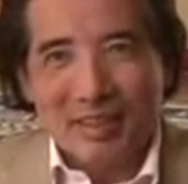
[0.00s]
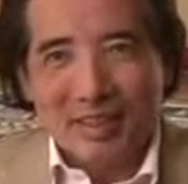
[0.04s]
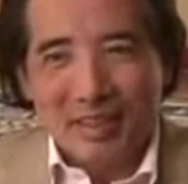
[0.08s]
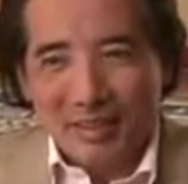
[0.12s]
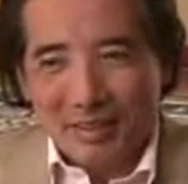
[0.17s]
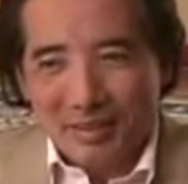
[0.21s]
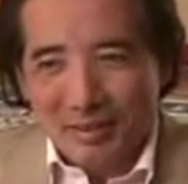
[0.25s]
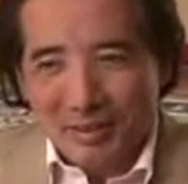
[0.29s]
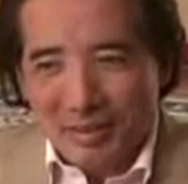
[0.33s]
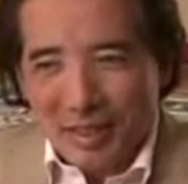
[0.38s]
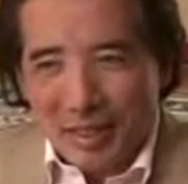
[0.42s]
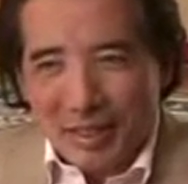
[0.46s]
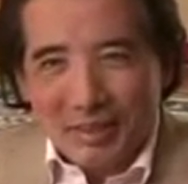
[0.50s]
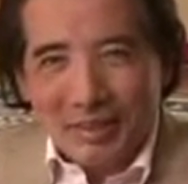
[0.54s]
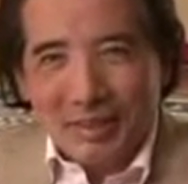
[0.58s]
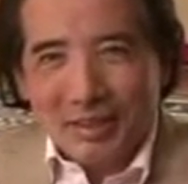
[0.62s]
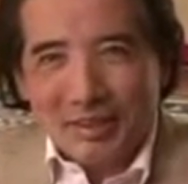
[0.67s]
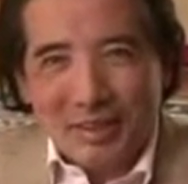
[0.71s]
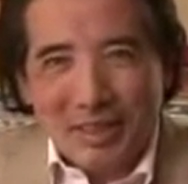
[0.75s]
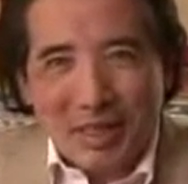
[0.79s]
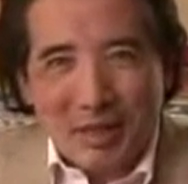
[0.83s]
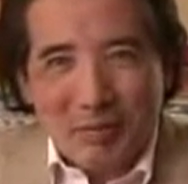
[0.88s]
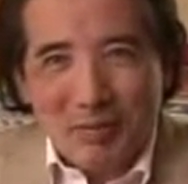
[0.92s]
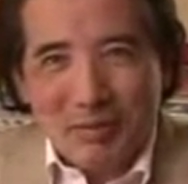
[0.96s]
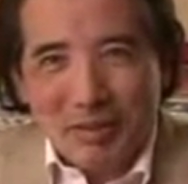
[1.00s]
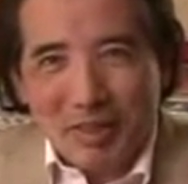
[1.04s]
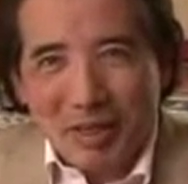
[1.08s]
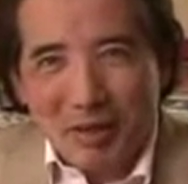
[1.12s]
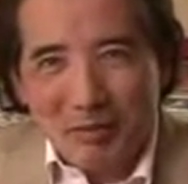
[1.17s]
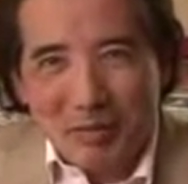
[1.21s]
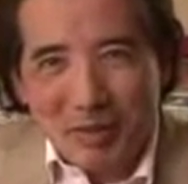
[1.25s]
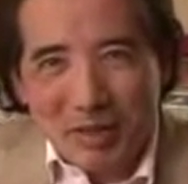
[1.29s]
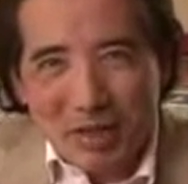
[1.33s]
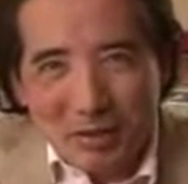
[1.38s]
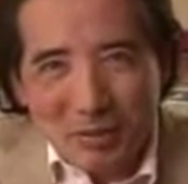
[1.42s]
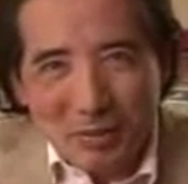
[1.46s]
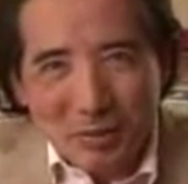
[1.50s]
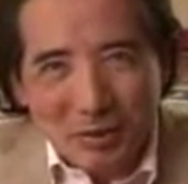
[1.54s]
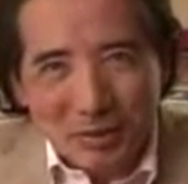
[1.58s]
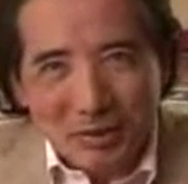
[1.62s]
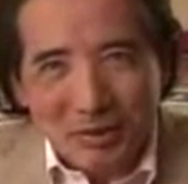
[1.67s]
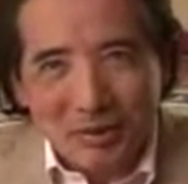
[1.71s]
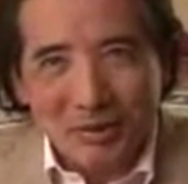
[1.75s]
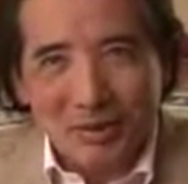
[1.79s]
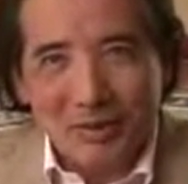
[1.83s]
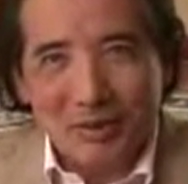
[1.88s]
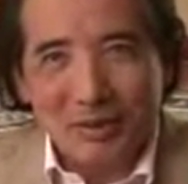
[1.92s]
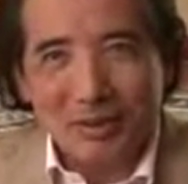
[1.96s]
at the same time he
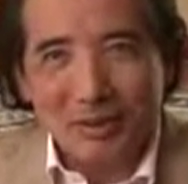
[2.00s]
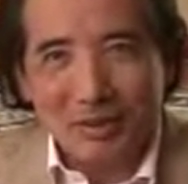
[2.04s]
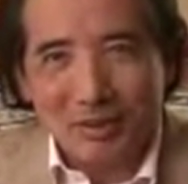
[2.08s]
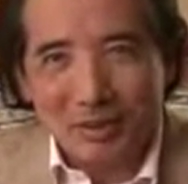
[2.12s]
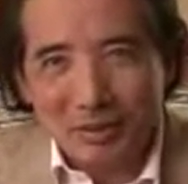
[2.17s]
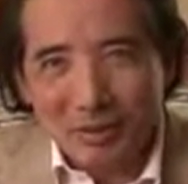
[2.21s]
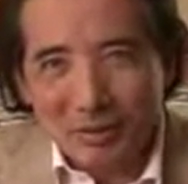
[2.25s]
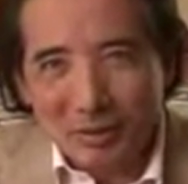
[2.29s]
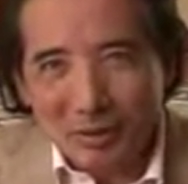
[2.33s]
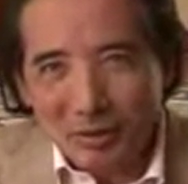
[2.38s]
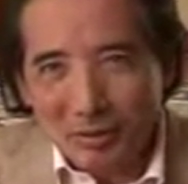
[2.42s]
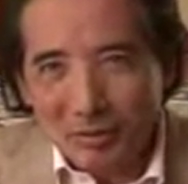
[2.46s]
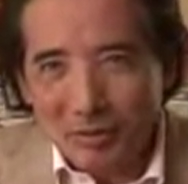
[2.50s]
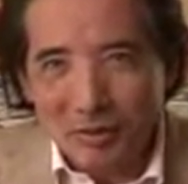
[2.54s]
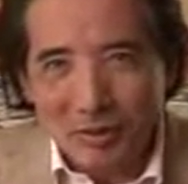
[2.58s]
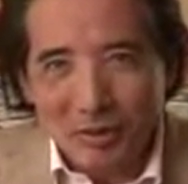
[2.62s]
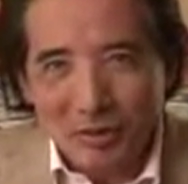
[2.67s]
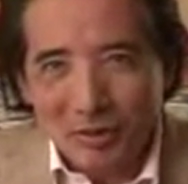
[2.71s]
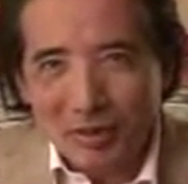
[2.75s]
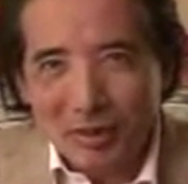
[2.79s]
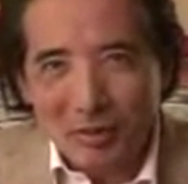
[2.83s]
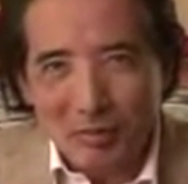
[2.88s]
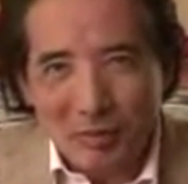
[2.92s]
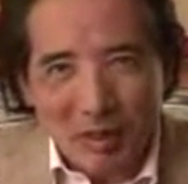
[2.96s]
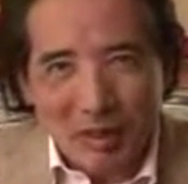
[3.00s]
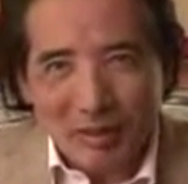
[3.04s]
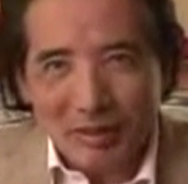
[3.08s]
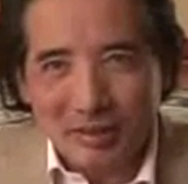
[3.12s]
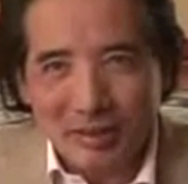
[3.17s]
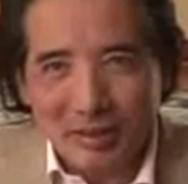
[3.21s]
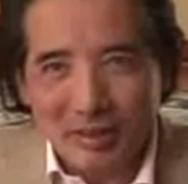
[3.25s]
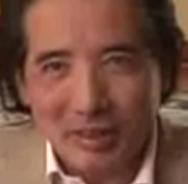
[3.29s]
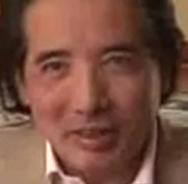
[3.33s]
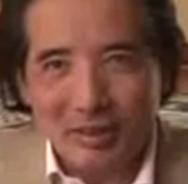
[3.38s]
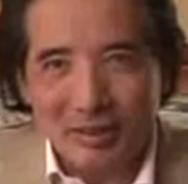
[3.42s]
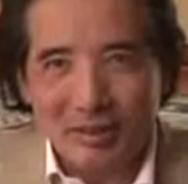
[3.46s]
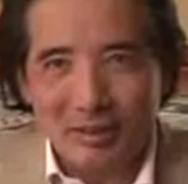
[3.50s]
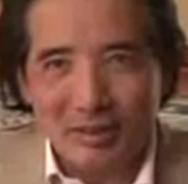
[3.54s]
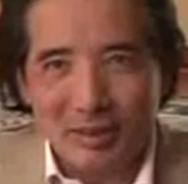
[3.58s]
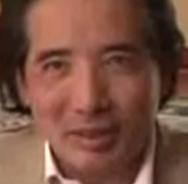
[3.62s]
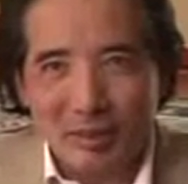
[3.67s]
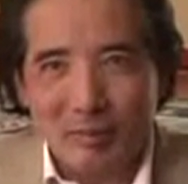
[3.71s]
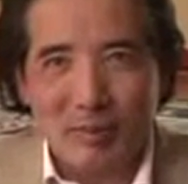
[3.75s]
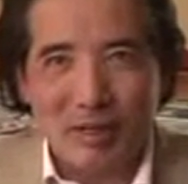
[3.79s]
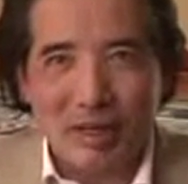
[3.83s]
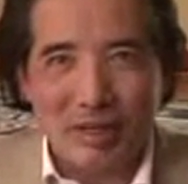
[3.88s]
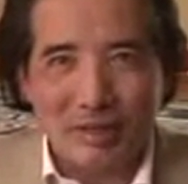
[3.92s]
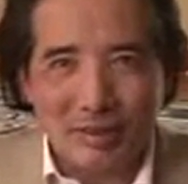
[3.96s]
was sort of so Tibetan in
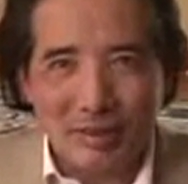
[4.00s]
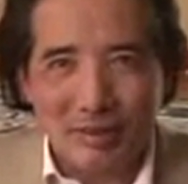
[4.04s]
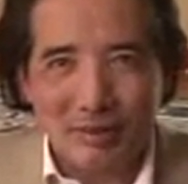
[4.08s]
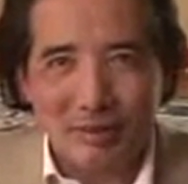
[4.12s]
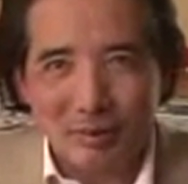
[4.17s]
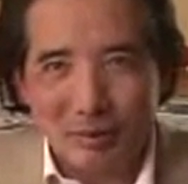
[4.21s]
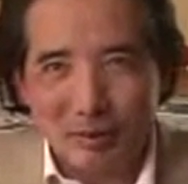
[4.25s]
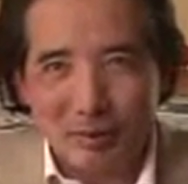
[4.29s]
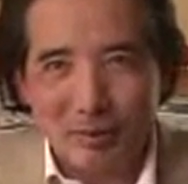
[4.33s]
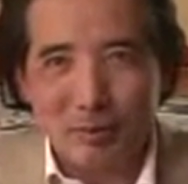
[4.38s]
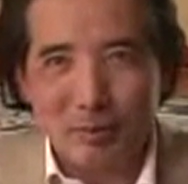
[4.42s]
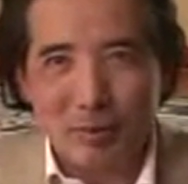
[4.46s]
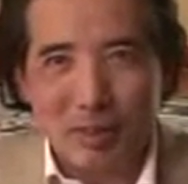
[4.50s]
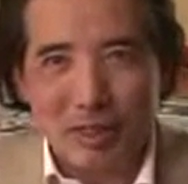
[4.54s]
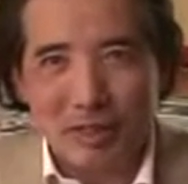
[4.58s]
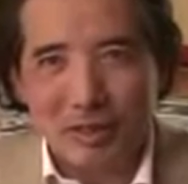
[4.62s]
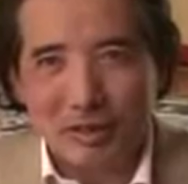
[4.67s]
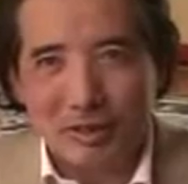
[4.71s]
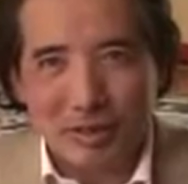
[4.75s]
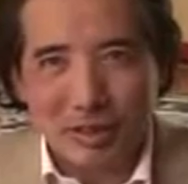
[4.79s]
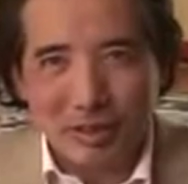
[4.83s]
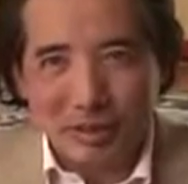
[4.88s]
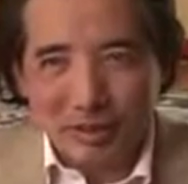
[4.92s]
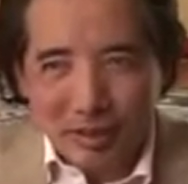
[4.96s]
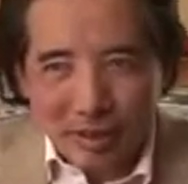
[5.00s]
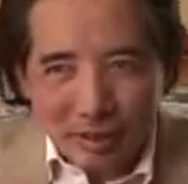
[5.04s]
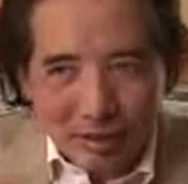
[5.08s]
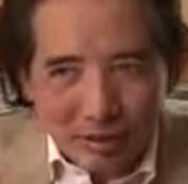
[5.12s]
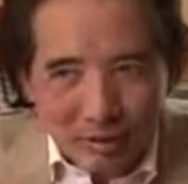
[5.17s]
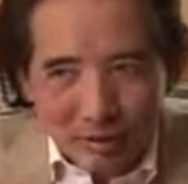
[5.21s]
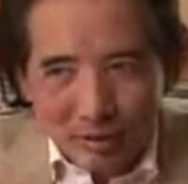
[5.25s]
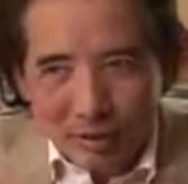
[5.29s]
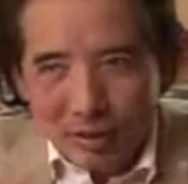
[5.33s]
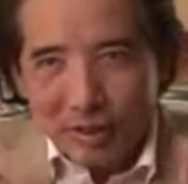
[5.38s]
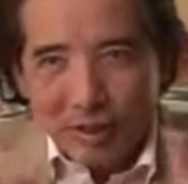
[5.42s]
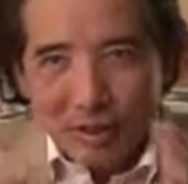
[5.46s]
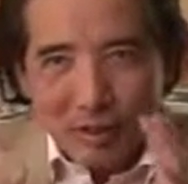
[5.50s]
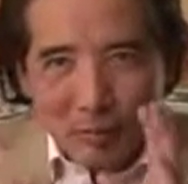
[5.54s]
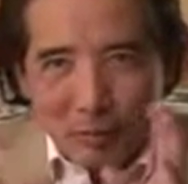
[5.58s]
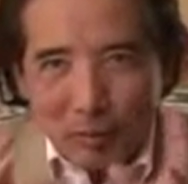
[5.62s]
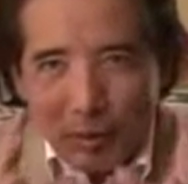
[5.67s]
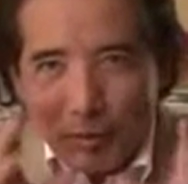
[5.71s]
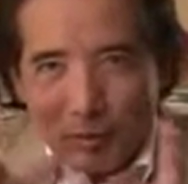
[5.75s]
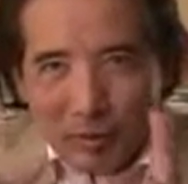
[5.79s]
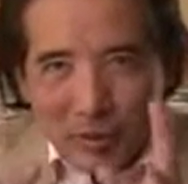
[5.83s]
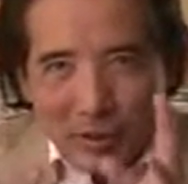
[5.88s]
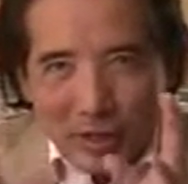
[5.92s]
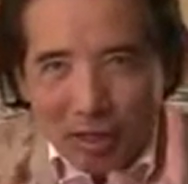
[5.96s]
some other ways, and then
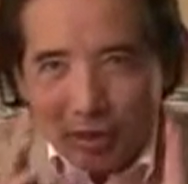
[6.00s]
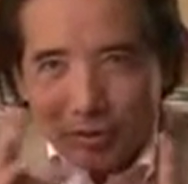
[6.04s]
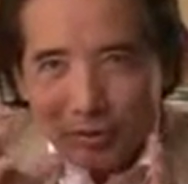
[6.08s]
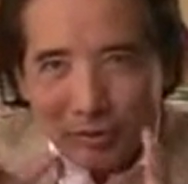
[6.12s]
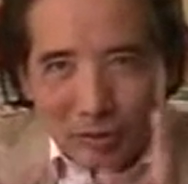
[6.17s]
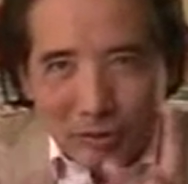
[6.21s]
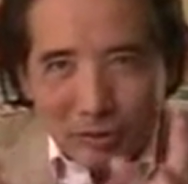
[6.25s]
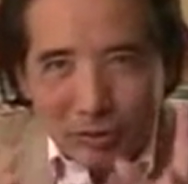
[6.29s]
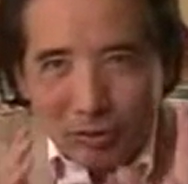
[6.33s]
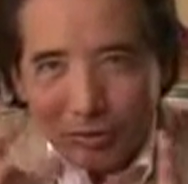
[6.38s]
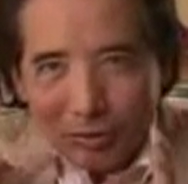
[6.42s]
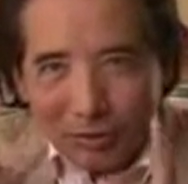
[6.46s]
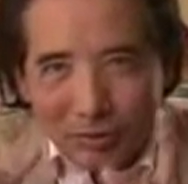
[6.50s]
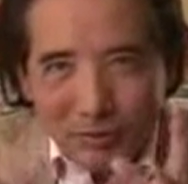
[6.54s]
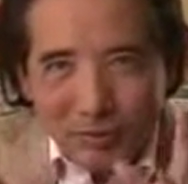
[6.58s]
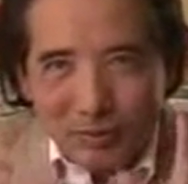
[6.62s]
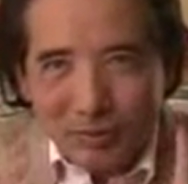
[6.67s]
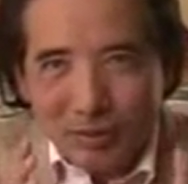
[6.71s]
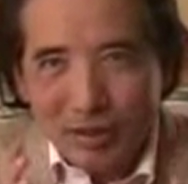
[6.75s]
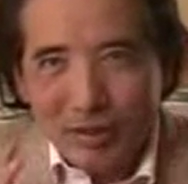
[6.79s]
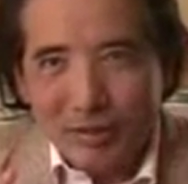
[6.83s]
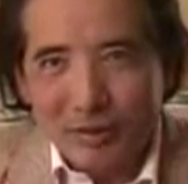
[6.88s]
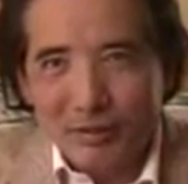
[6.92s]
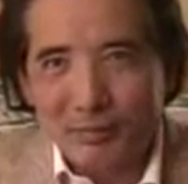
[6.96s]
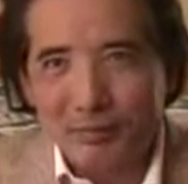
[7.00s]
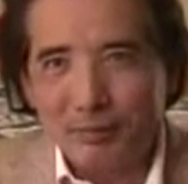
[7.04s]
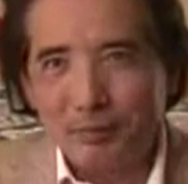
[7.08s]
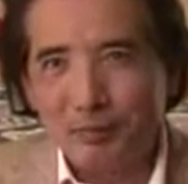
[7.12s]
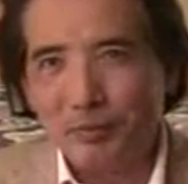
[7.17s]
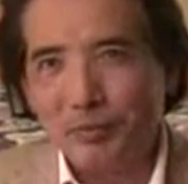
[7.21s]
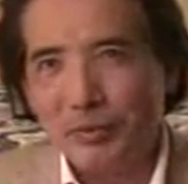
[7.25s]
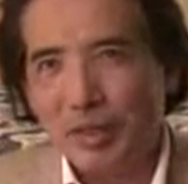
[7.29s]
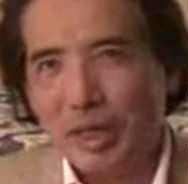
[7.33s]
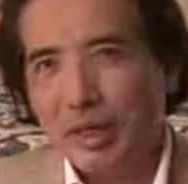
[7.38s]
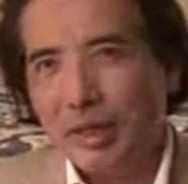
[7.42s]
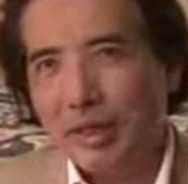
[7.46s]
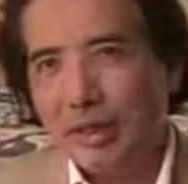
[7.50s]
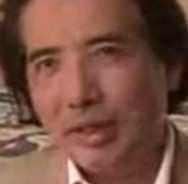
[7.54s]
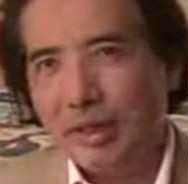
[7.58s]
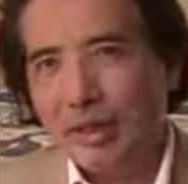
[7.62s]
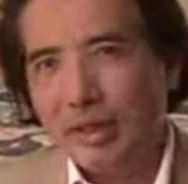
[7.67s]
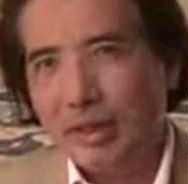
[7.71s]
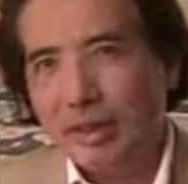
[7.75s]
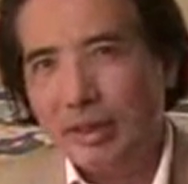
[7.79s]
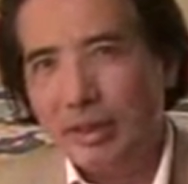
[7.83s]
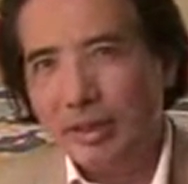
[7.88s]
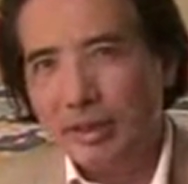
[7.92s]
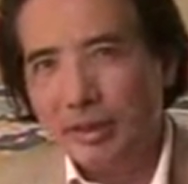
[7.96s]
people had to sort of
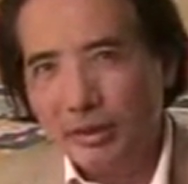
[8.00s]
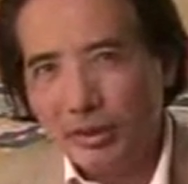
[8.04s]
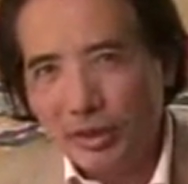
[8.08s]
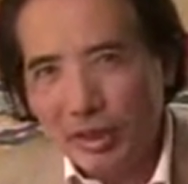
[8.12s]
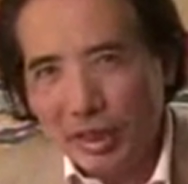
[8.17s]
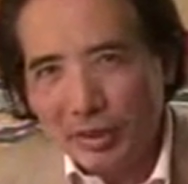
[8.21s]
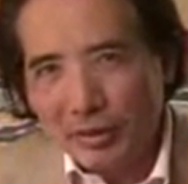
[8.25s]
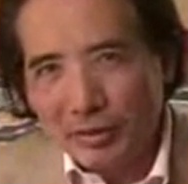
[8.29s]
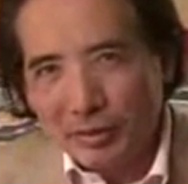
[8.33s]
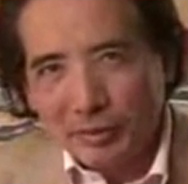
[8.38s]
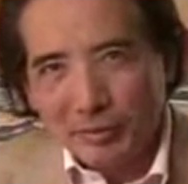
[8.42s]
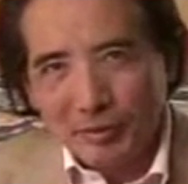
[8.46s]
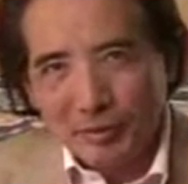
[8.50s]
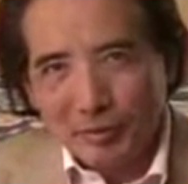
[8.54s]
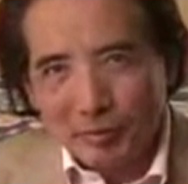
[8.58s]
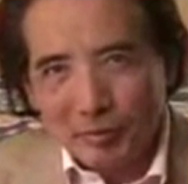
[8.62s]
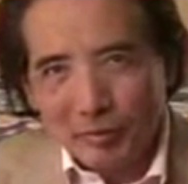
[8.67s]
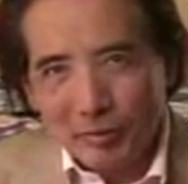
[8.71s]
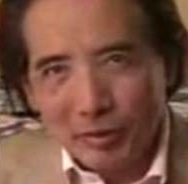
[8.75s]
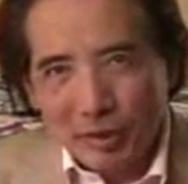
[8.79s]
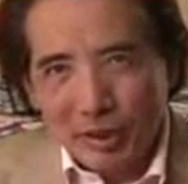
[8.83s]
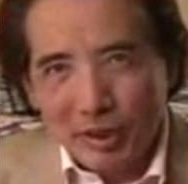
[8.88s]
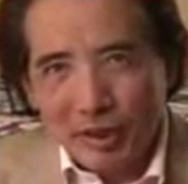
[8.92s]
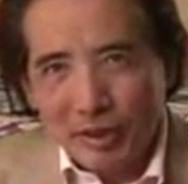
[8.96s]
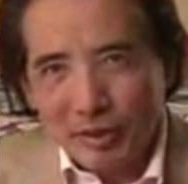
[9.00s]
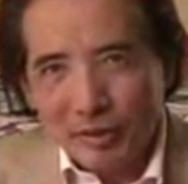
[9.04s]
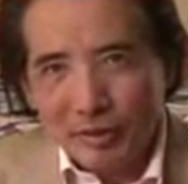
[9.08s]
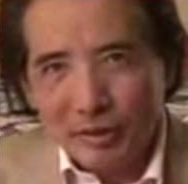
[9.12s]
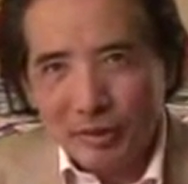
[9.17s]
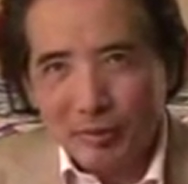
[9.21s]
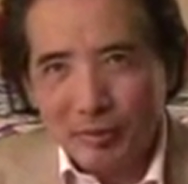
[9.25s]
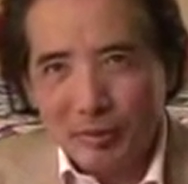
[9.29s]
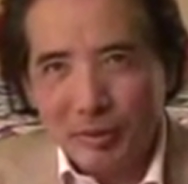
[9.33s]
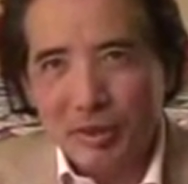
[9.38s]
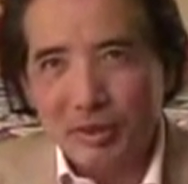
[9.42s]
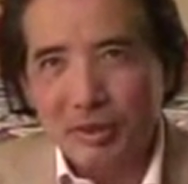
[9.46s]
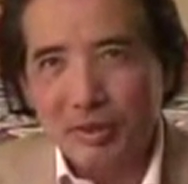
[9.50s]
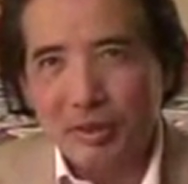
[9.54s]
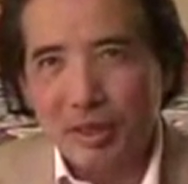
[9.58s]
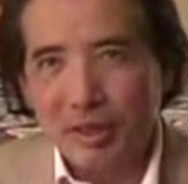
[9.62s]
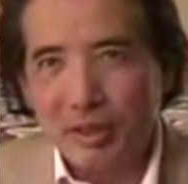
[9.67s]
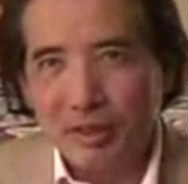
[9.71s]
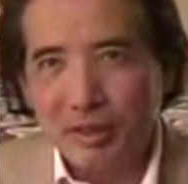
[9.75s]
juggle things a bit,